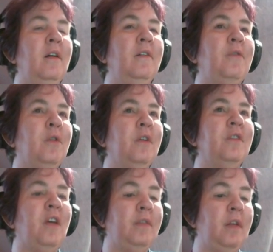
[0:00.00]
for
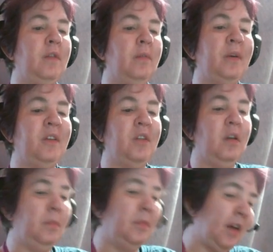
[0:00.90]
solving Rubik's
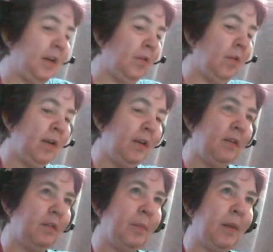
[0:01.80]
Cubes. I created
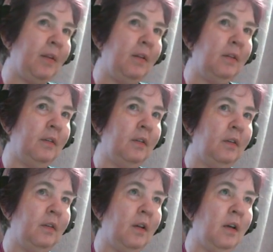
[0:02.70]
this method
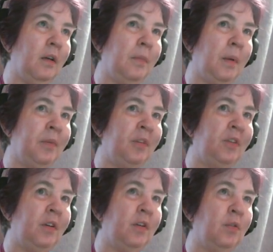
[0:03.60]
and published
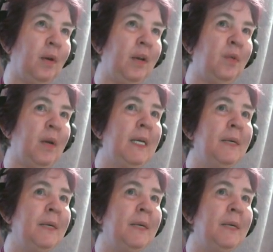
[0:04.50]
it in 2020.